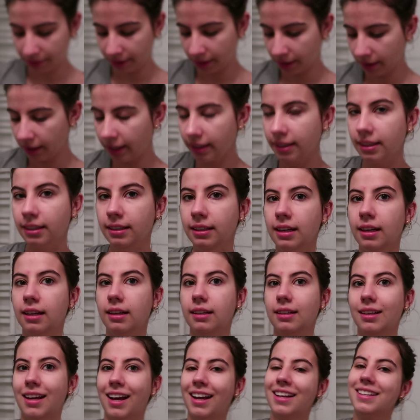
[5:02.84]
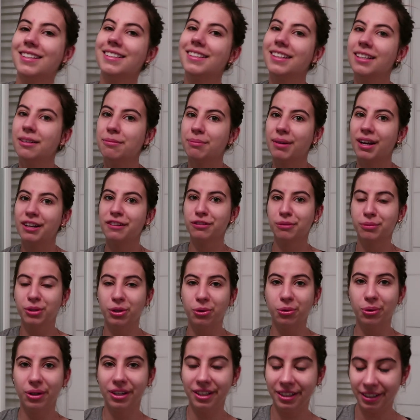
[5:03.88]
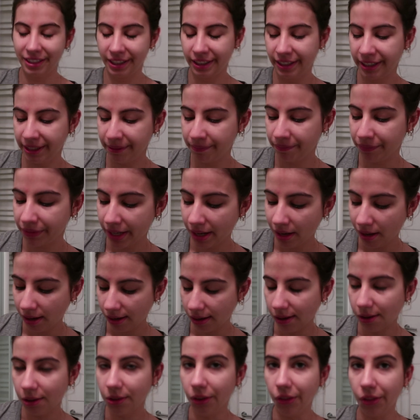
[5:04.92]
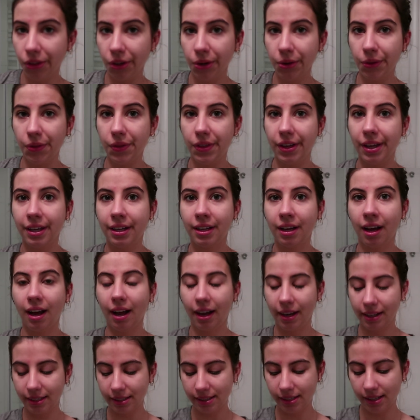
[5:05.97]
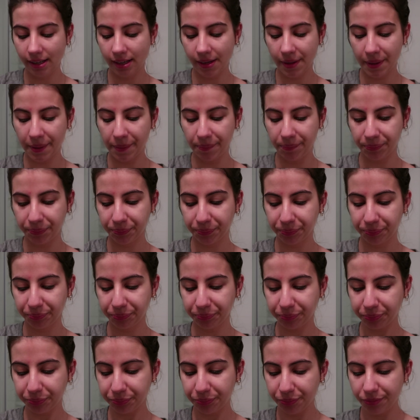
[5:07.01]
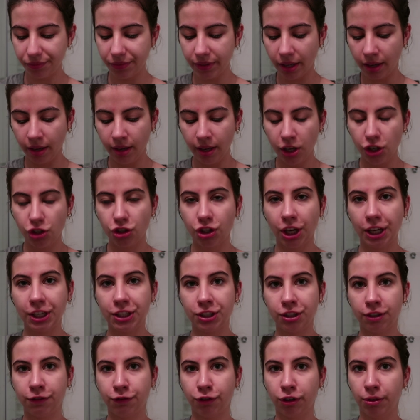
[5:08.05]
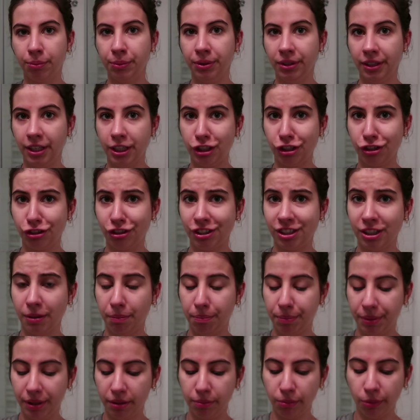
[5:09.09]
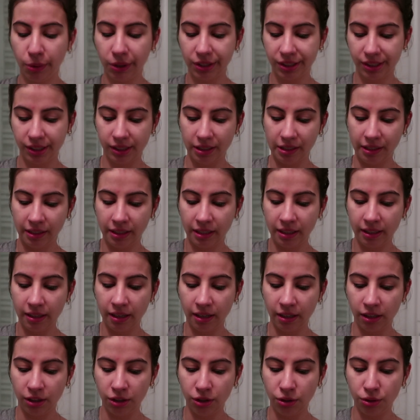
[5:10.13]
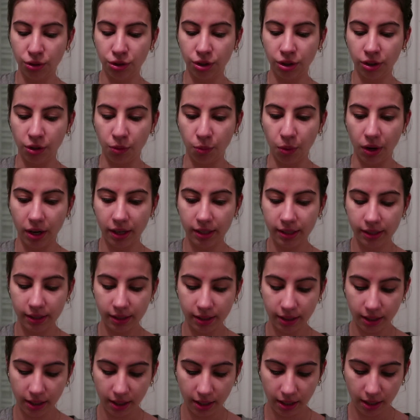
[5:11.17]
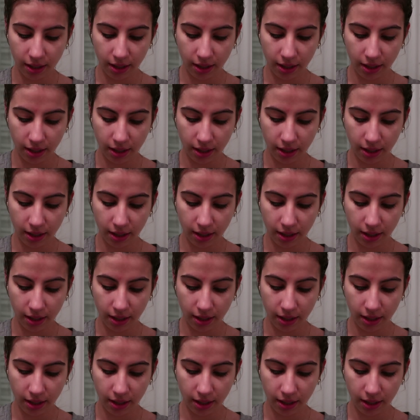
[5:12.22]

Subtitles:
I really like the niacinamide in the Ordinary, although they kind of changed the formulation, so it's a bit more sticky than it usually was.